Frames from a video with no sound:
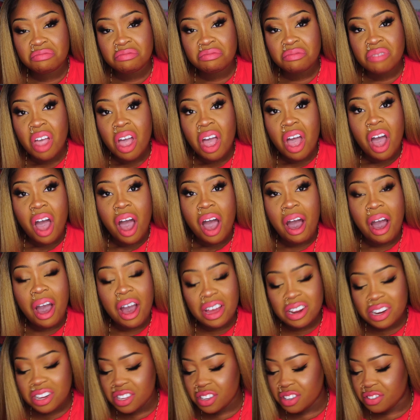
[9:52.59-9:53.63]

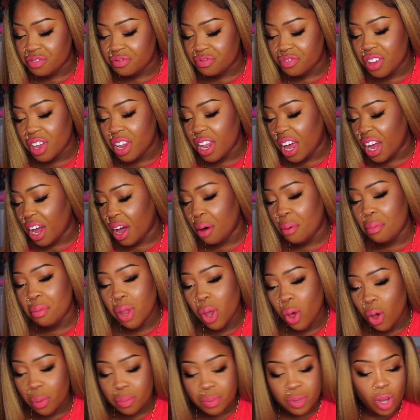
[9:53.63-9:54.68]
I'll
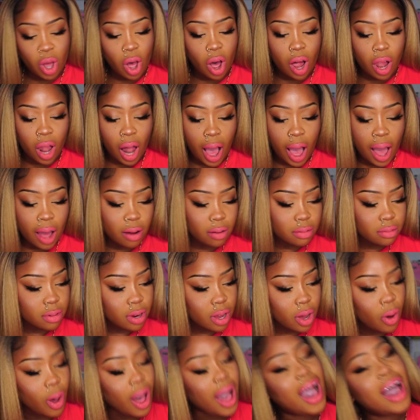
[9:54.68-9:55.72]
blow up, doll. I don't
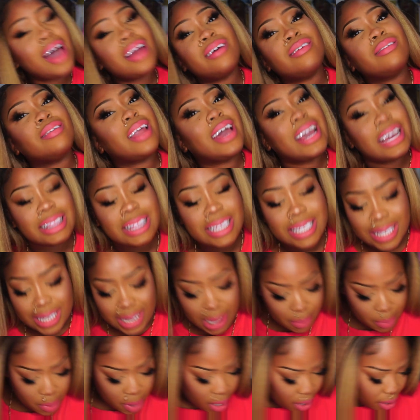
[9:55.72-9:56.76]
know. I don't like this
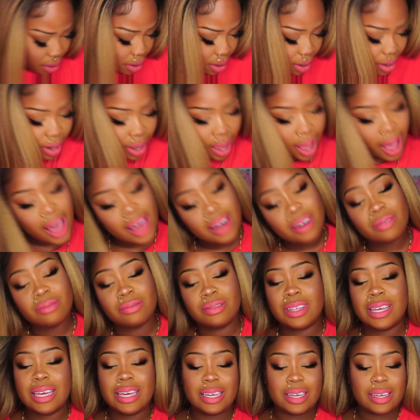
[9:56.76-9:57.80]
lip color. I don't
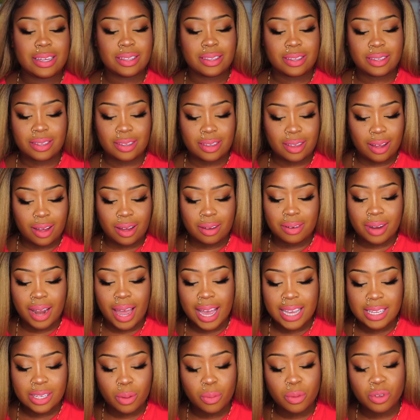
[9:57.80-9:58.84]
think it's
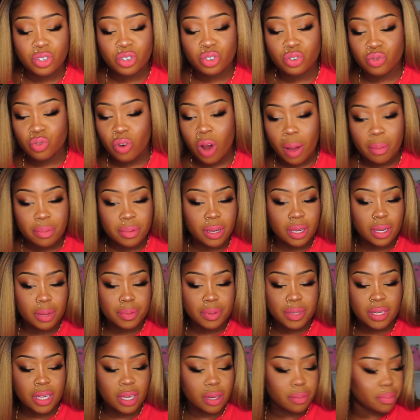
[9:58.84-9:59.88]
nice. I almost dropped the
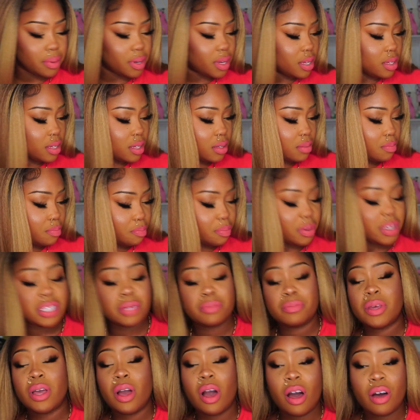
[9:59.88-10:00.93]
lipstick because it pissed
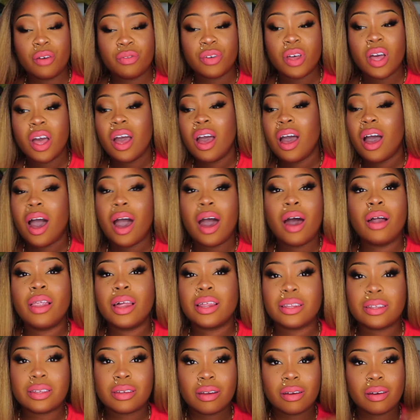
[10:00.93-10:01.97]
me off. I don't like
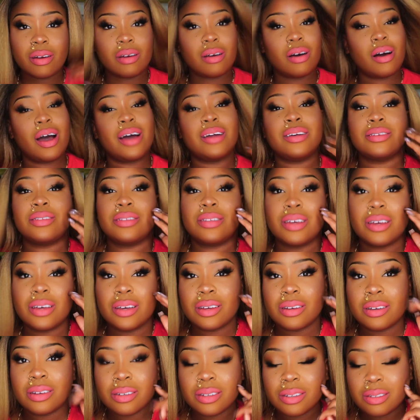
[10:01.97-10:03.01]
this color at all. I just
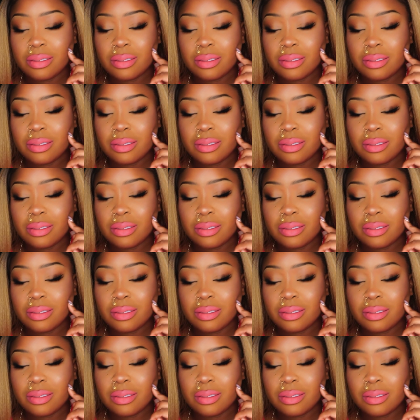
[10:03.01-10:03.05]
think,